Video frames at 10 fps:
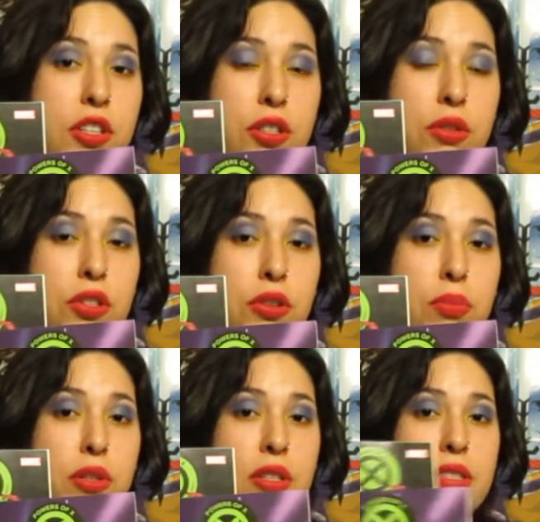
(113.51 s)
do 2
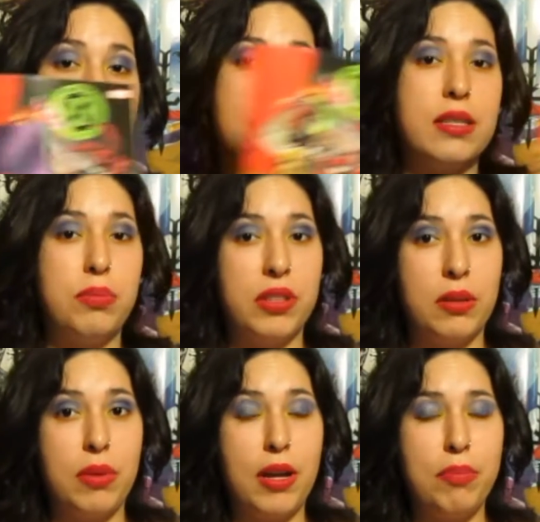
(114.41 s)
books and split
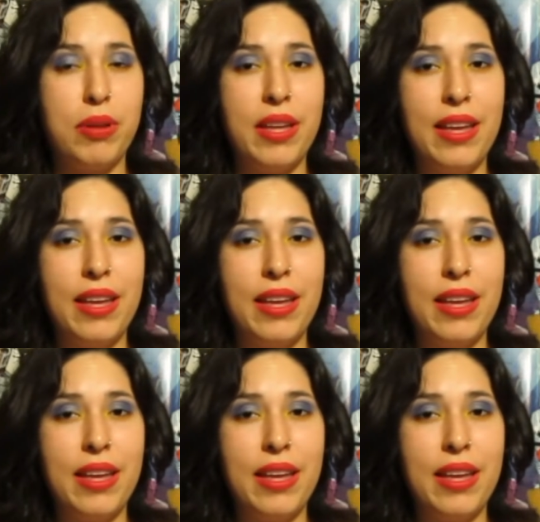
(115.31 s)
them up,